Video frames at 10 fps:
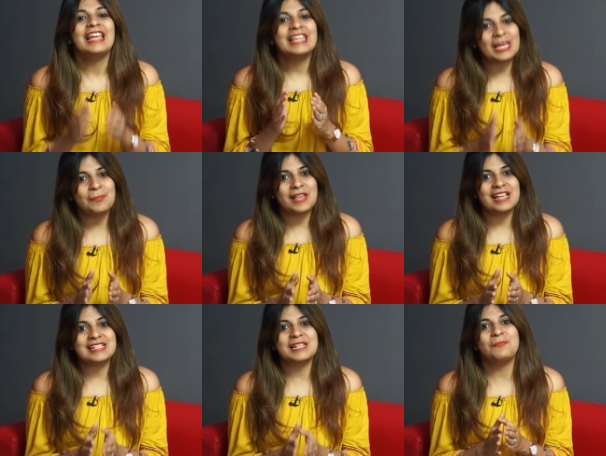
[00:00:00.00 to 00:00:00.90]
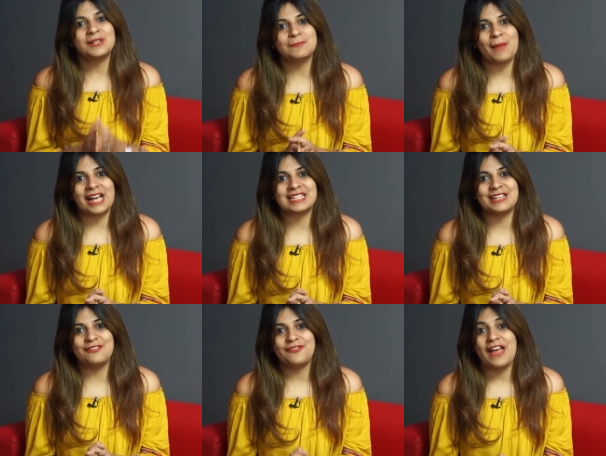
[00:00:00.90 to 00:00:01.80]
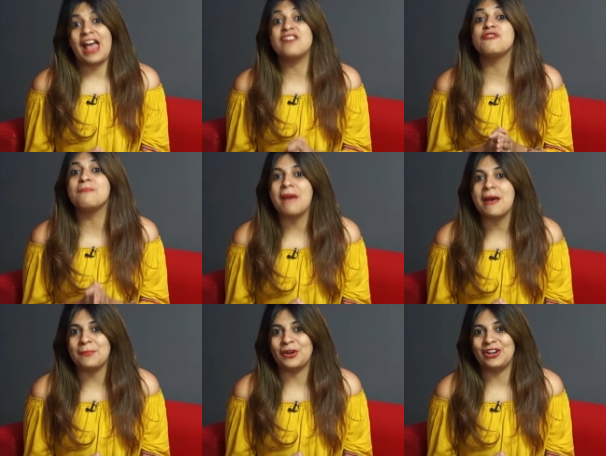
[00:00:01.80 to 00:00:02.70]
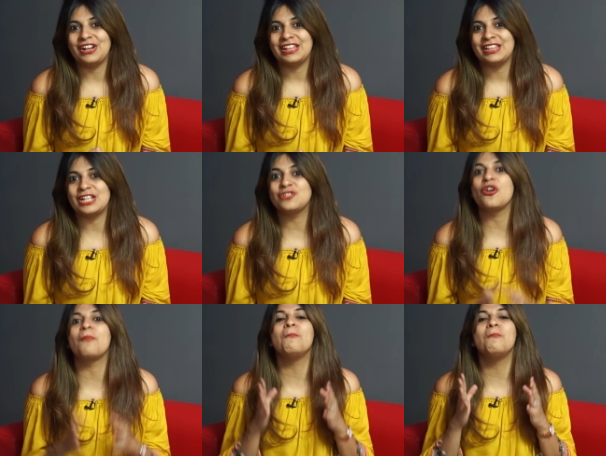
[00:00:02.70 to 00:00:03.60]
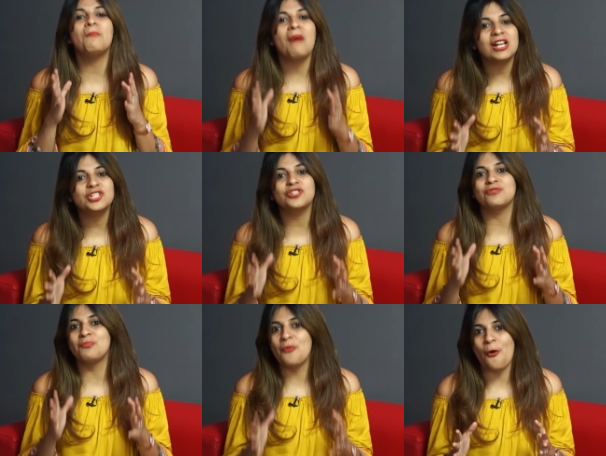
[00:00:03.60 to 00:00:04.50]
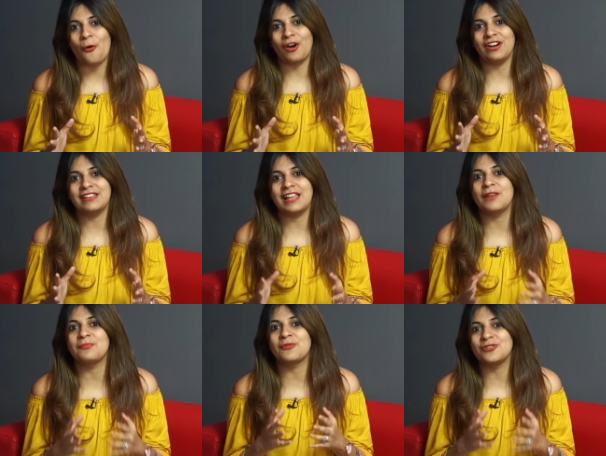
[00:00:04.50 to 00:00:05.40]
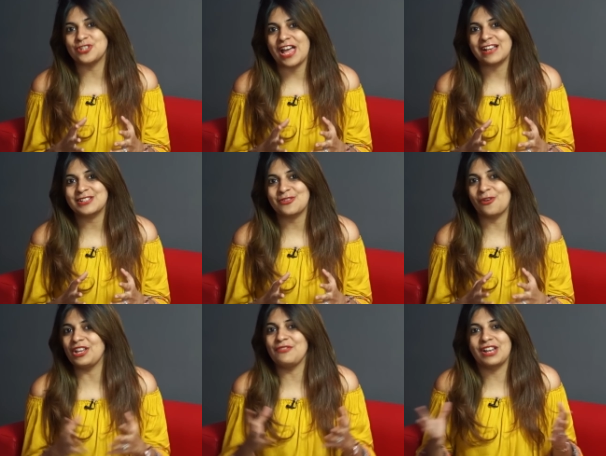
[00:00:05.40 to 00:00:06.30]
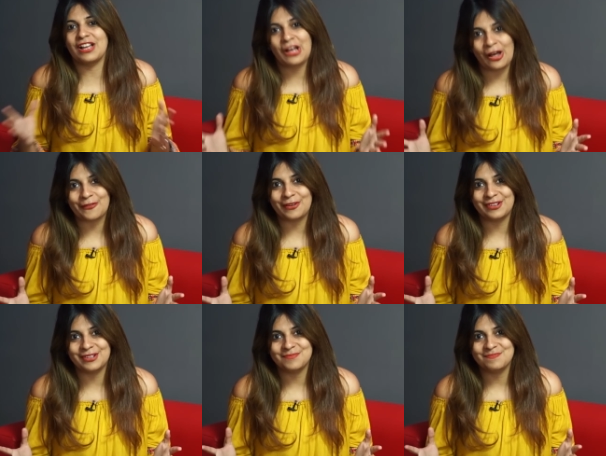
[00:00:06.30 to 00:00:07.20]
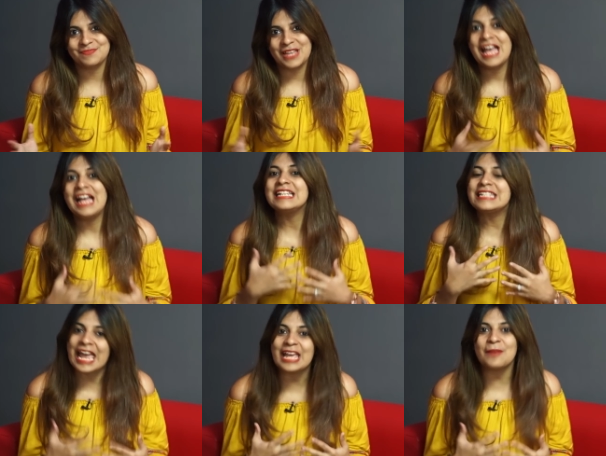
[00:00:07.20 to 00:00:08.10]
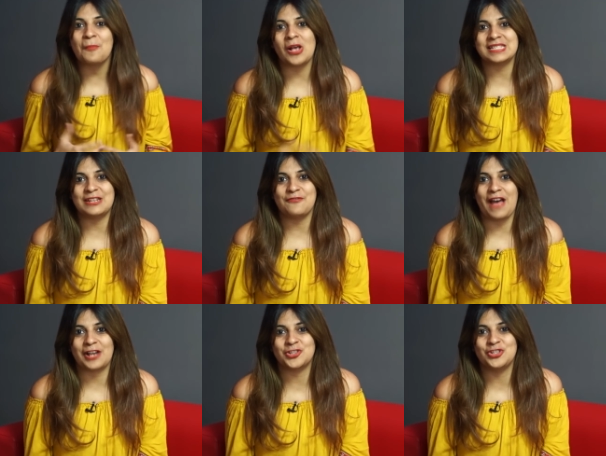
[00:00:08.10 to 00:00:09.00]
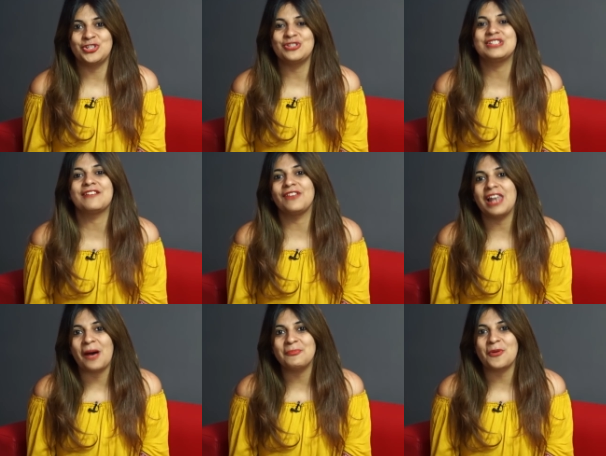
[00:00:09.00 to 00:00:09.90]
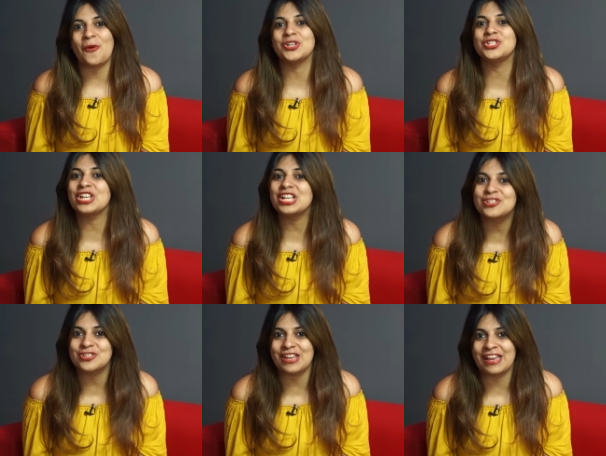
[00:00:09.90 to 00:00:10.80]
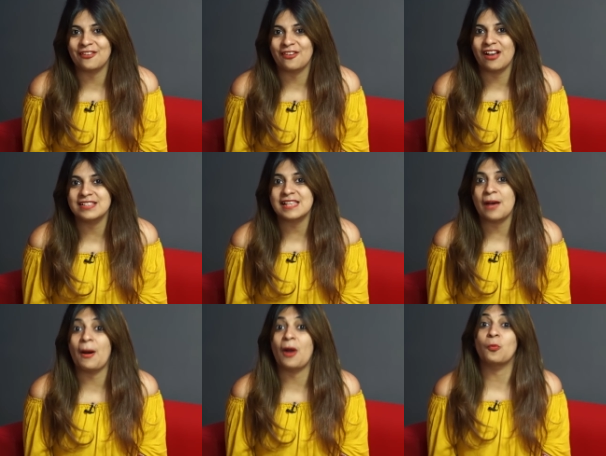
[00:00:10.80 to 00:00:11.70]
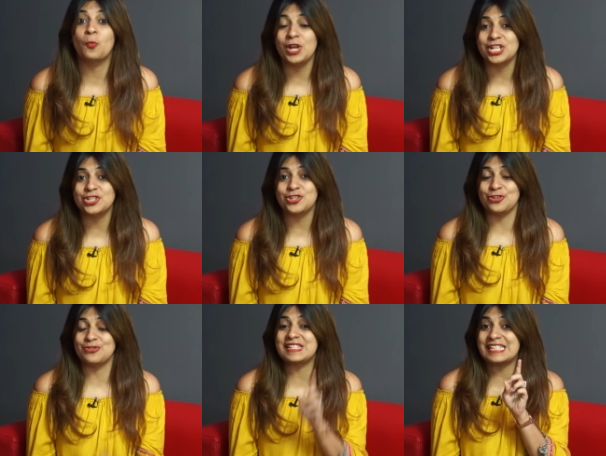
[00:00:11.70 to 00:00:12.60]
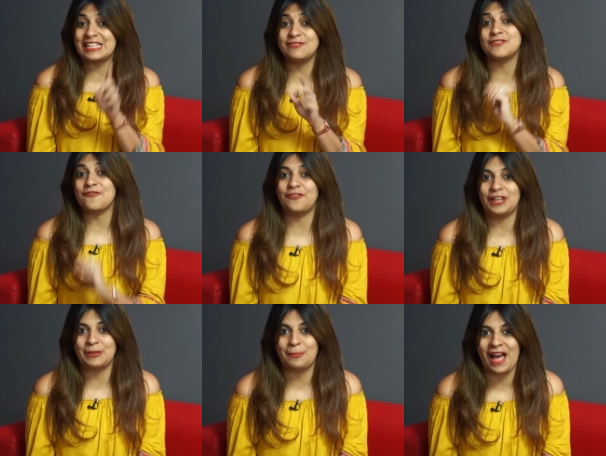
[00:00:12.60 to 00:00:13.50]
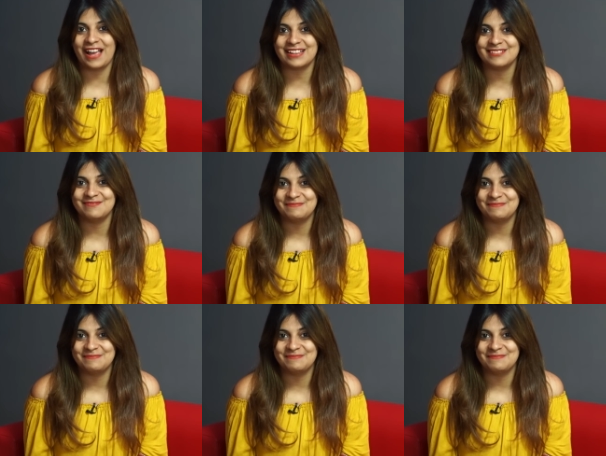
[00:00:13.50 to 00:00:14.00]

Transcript: Keep things in perspective and remember that you're much more than a project or even a career. Take a positive action to develop or change the areas about which you received feedback,